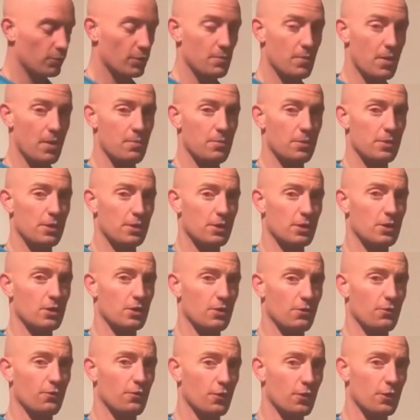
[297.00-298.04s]
Remember, this
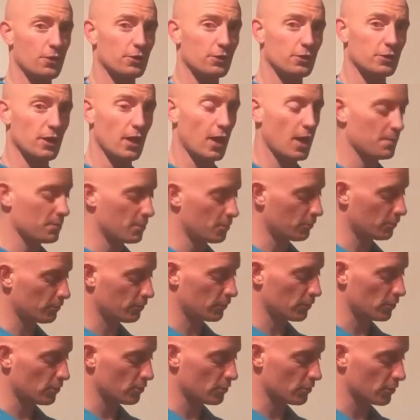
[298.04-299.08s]
is the first time that
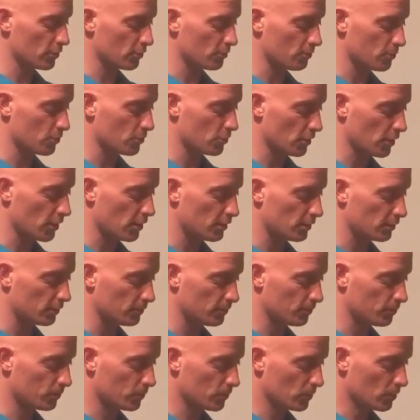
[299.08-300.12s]
we've used this machine.
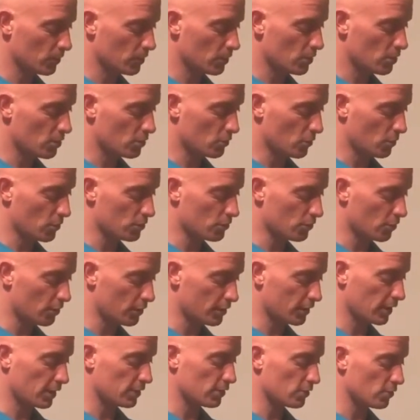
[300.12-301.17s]
So it's
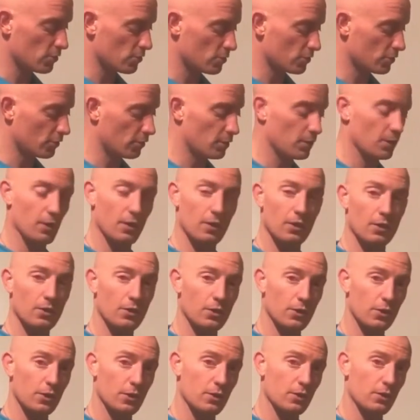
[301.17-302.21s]
got to get used to
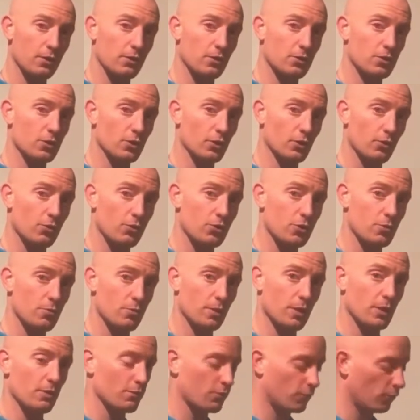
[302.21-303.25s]
the
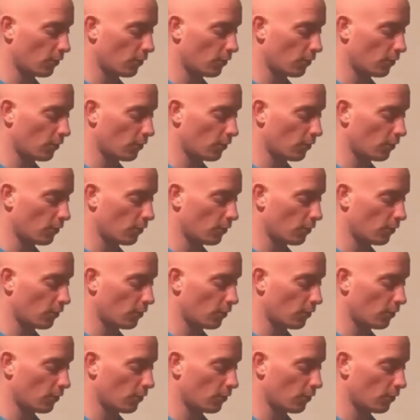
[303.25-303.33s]
solution being